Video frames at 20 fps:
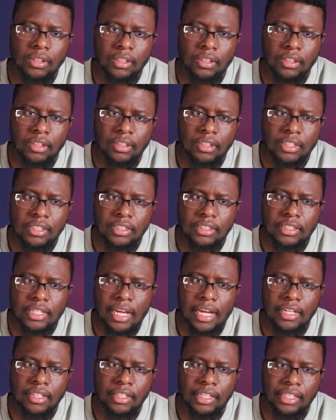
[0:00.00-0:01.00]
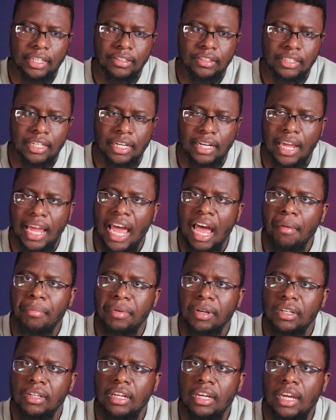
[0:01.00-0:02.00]
the goodness that, like, has kind of
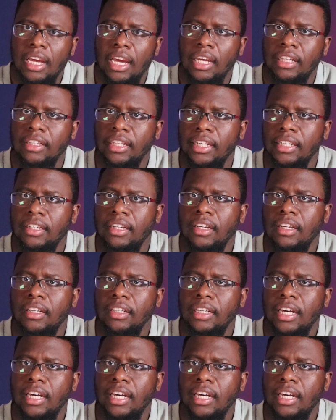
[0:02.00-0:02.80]
happened and, like,